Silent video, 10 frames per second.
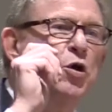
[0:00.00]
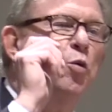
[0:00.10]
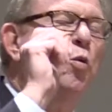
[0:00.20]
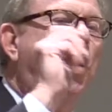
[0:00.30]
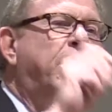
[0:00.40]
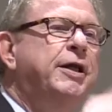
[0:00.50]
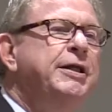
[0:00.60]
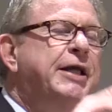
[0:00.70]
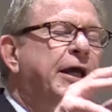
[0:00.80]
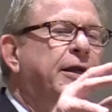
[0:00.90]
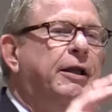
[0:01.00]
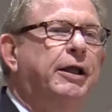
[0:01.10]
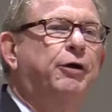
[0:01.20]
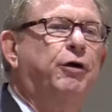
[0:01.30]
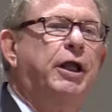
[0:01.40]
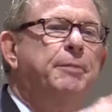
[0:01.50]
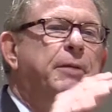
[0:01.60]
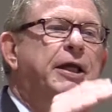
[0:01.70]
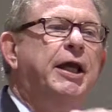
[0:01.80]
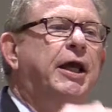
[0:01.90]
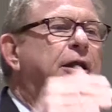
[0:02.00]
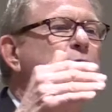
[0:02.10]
one can literally begin